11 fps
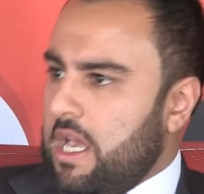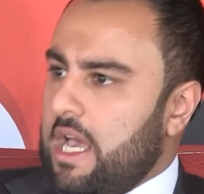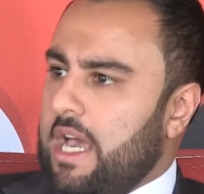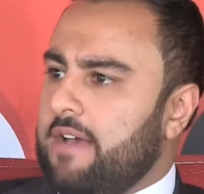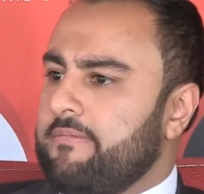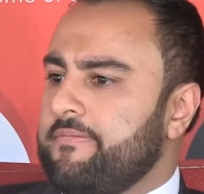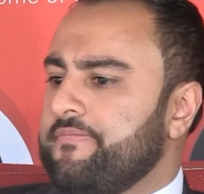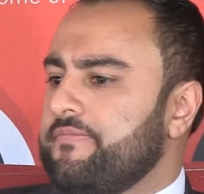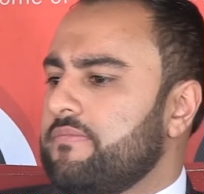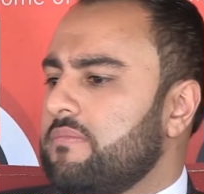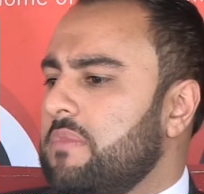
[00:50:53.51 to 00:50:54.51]

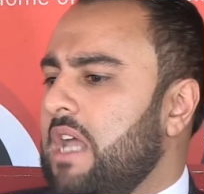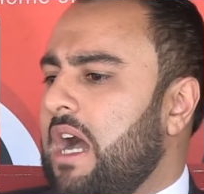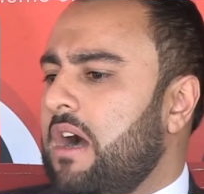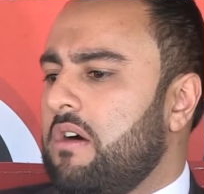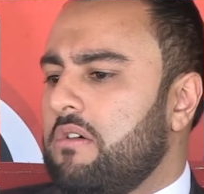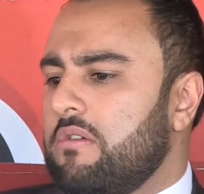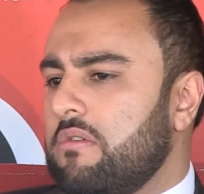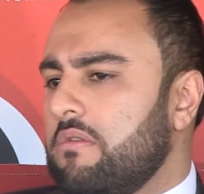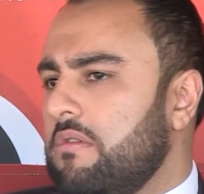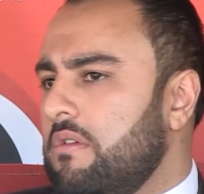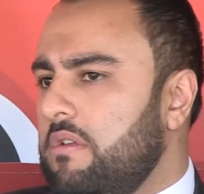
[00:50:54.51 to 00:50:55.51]
Now,